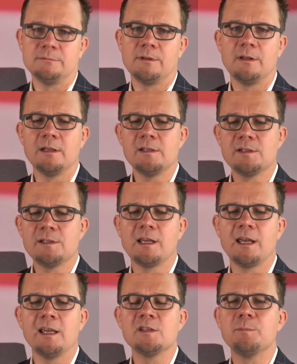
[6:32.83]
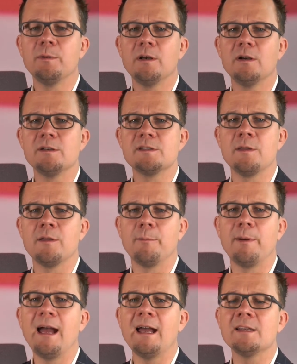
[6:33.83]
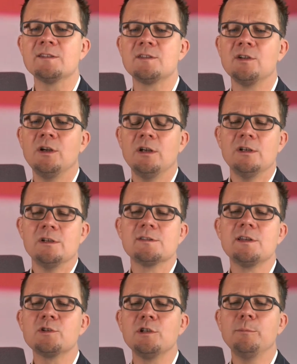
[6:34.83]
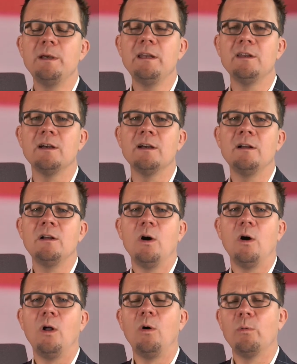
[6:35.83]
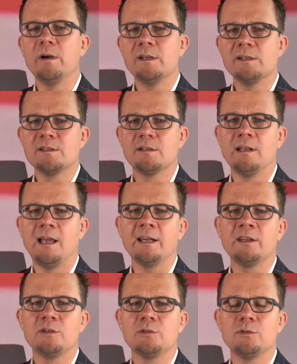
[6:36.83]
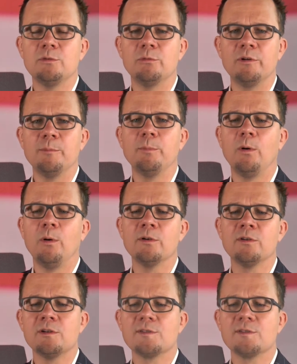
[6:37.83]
This is the case because in the past, social media always liked to report